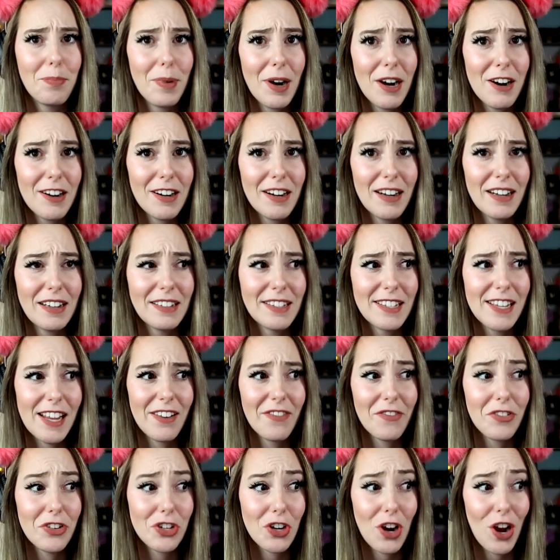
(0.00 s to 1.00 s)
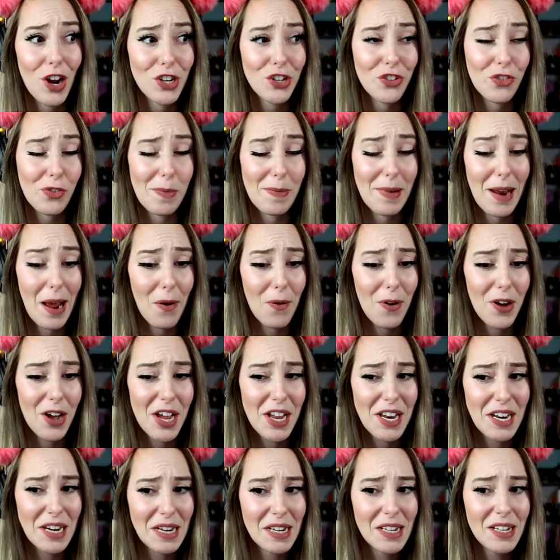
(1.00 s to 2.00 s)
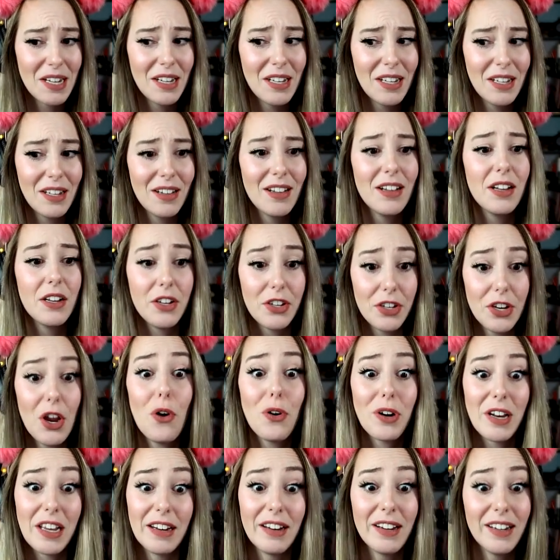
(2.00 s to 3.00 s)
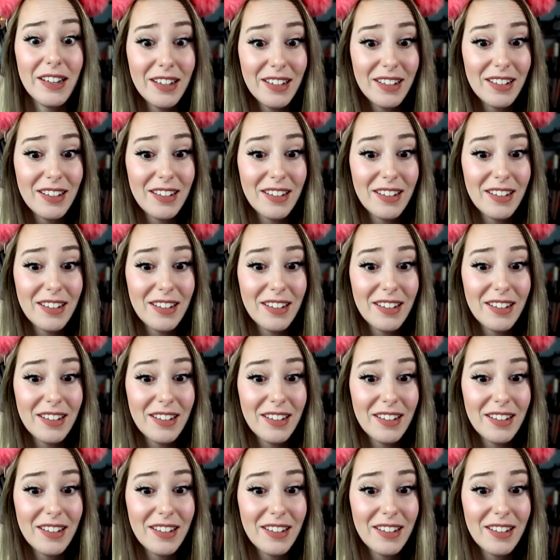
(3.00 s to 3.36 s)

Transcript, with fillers: Burt instead of Josh from now on. Noted.